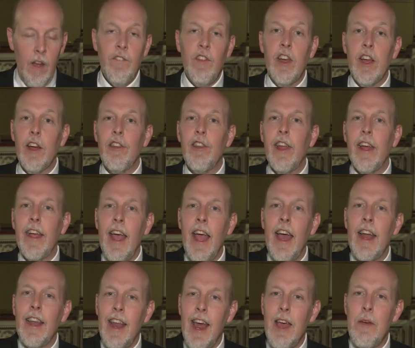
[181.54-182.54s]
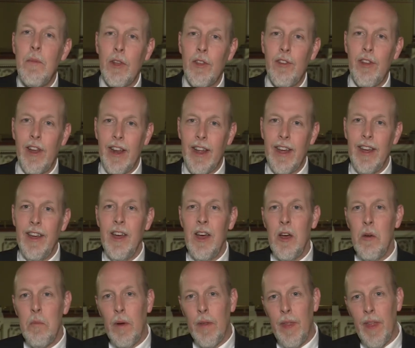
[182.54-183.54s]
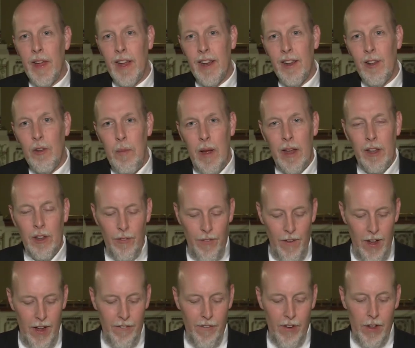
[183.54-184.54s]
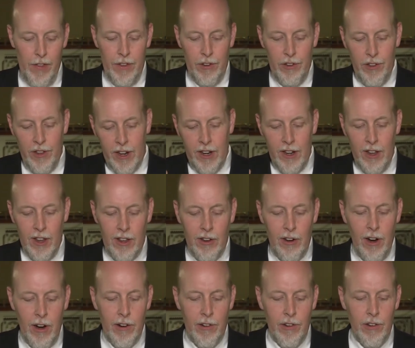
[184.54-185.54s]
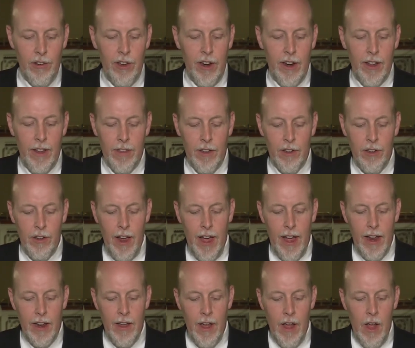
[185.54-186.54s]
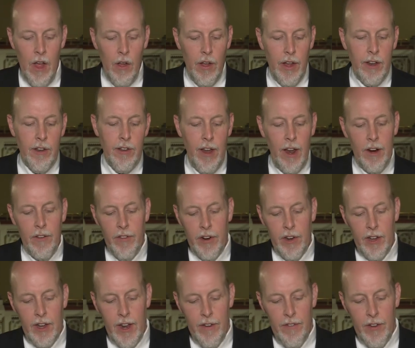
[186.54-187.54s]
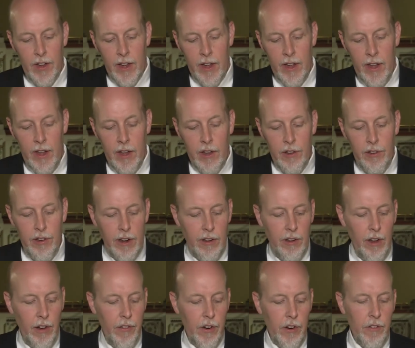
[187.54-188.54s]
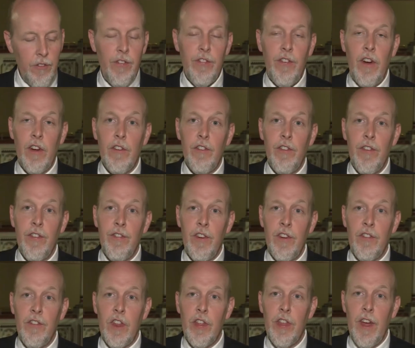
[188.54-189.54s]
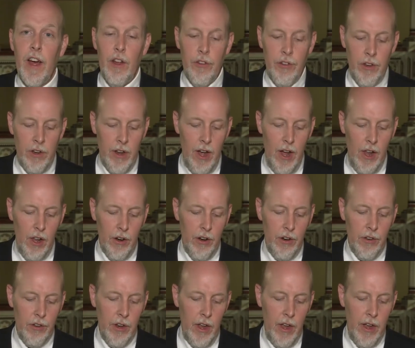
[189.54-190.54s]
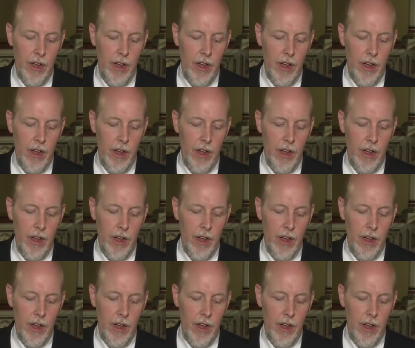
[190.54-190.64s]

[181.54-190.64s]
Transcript: because they can't name a city, but they can specify one. The sixth largest city in the state, instead of receiving $650,000